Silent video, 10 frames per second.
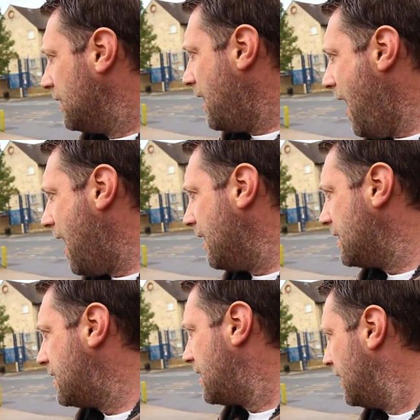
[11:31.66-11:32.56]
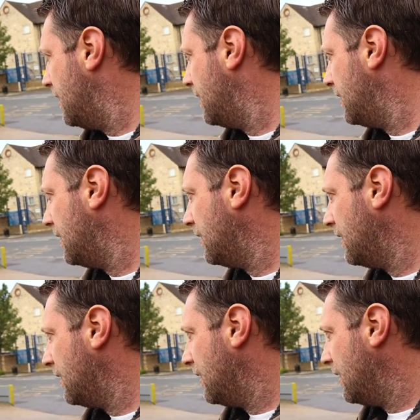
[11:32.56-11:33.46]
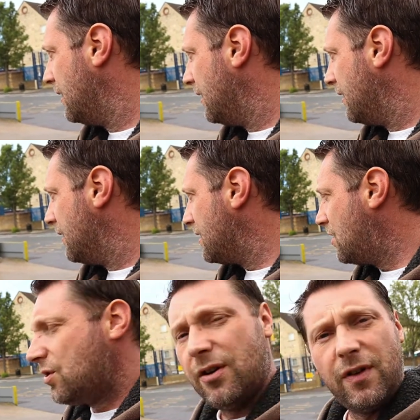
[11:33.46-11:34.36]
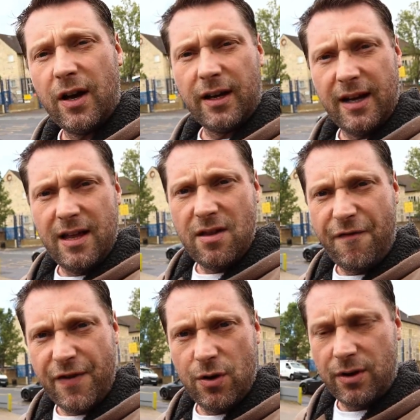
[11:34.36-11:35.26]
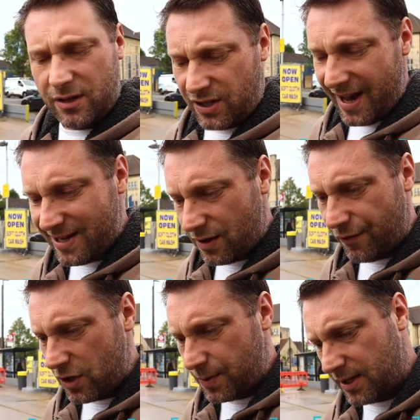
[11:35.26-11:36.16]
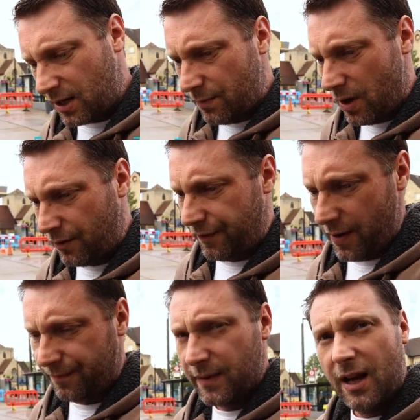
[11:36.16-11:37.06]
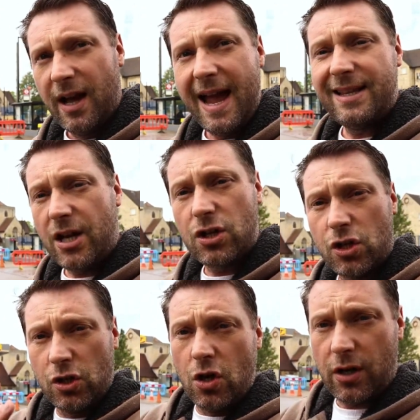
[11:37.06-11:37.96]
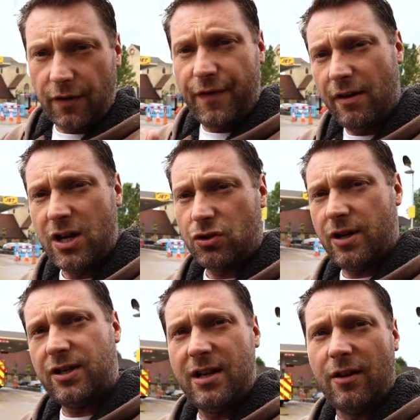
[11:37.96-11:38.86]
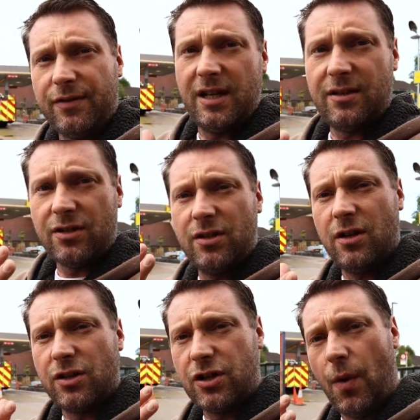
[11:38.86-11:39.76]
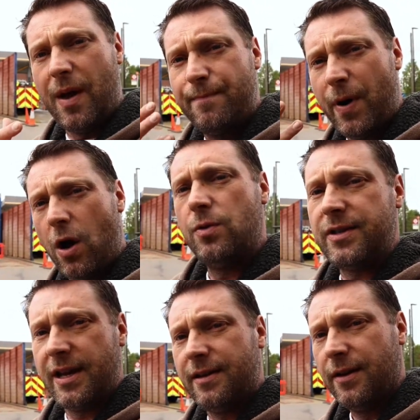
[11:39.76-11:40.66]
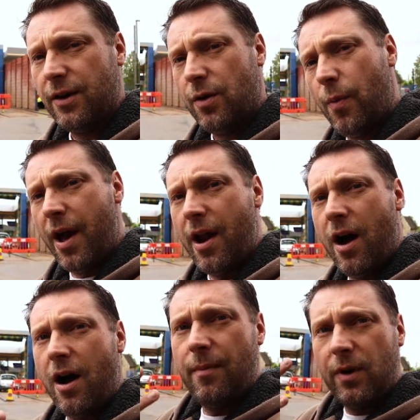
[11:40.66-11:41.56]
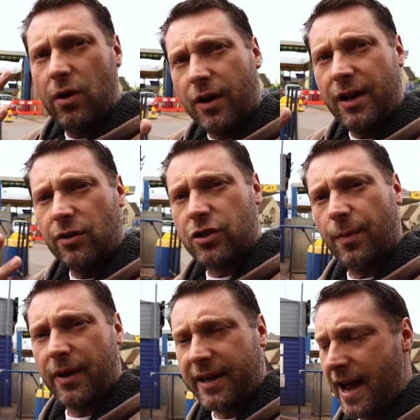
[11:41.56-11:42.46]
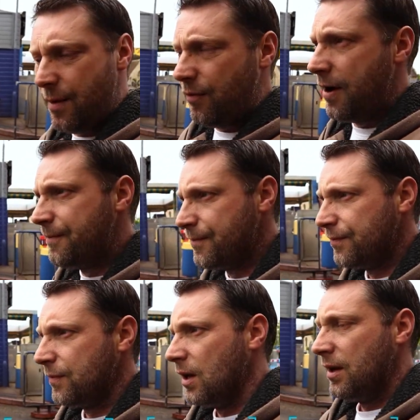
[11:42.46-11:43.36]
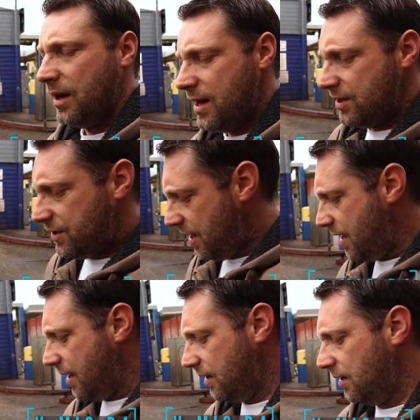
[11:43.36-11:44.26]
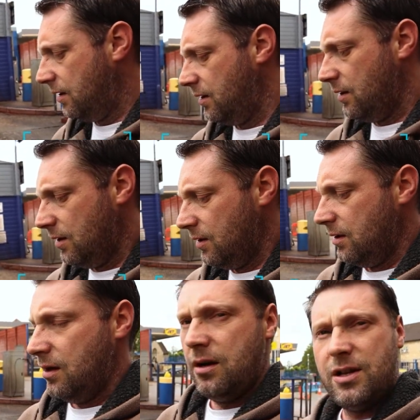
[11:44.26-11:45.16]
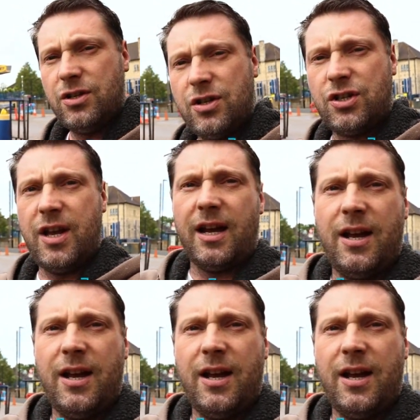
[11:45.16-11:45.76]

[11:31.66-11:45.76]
this is sort of like in the field test for this particular microphone. It does look very interesting. Obviously, it doesn't look so imposing when I'm looking on top of the camera. And let's just stick